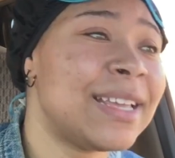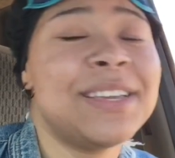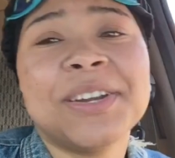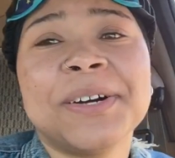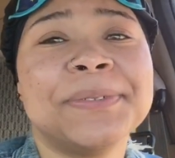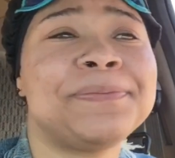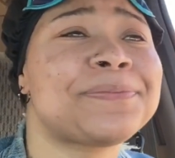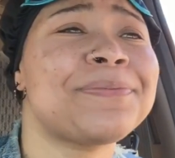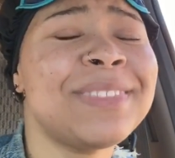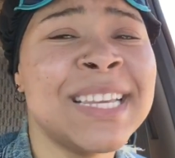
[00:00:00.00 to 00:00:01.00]
You know,
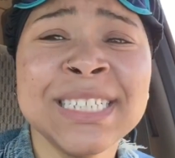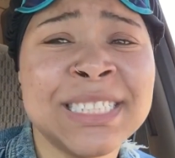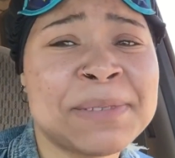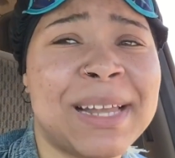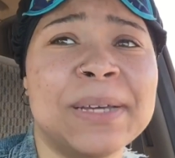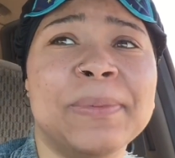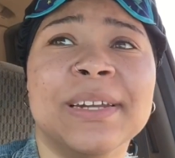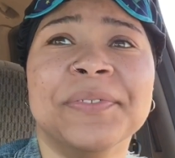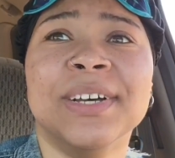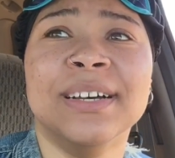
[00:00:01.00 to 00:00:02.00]
that's just my little
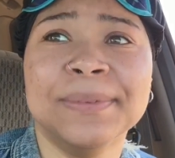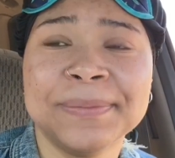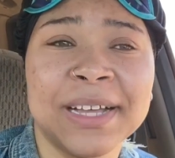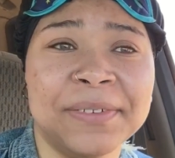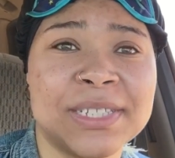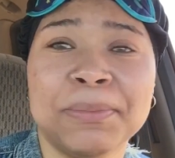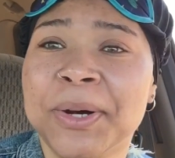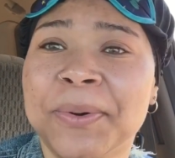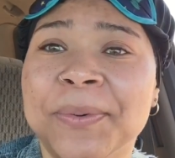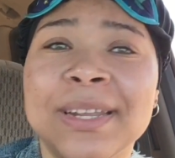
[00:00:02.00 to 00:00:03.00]
bit of
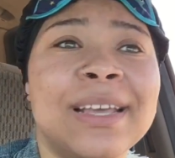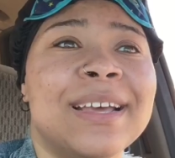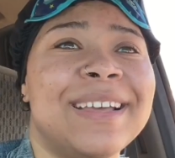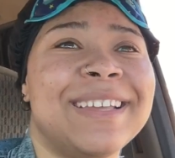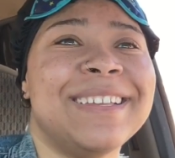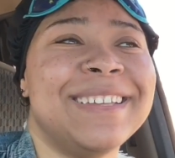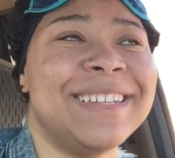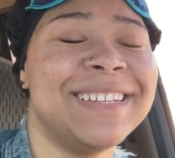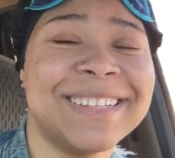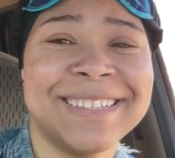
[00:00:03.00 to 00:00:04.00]
Simone.
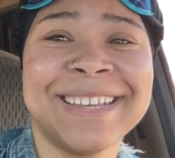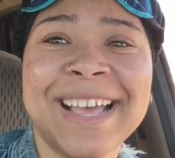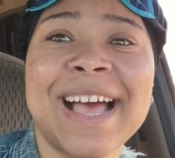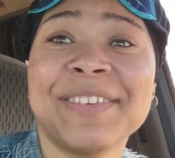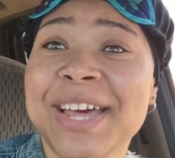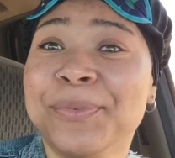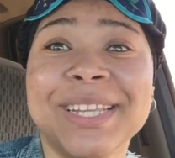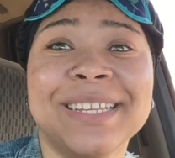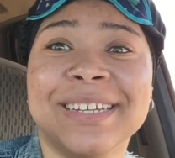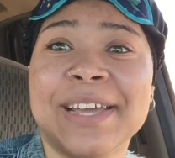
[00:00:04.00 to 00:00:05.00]
I got a
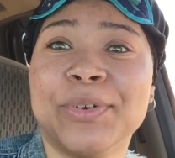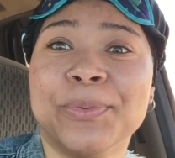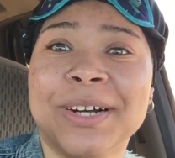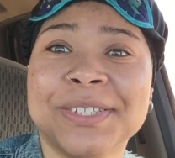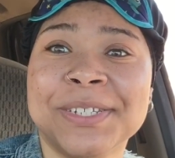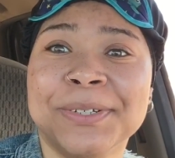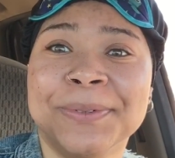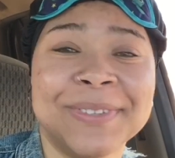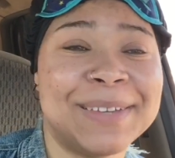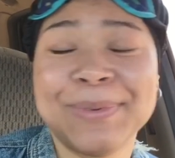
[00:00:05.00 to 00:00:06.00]
really good Evan Ross
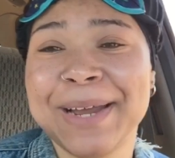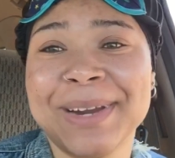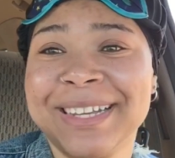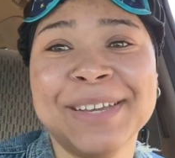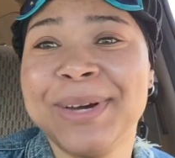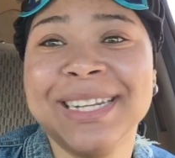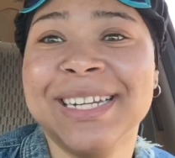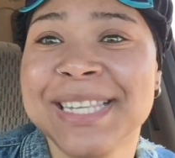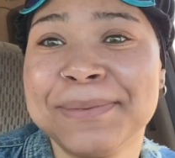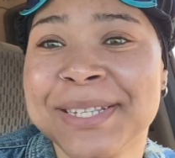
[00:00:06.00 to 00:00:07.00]
too, but he wasn't in
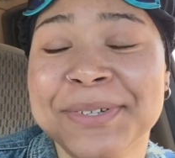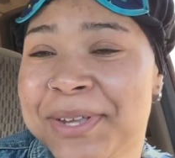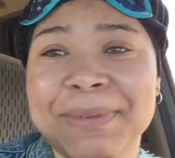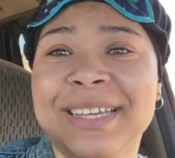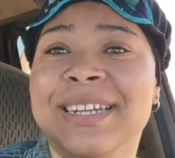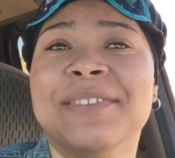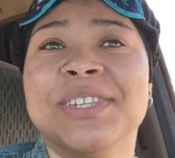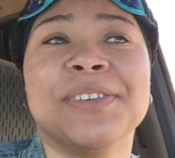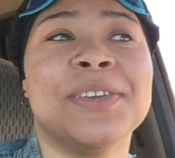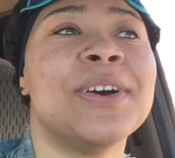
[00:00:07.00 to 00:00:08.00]
this episode, so I'm not gonna give
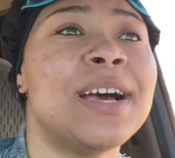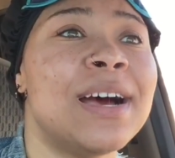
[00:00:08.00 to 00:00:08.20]
it to you.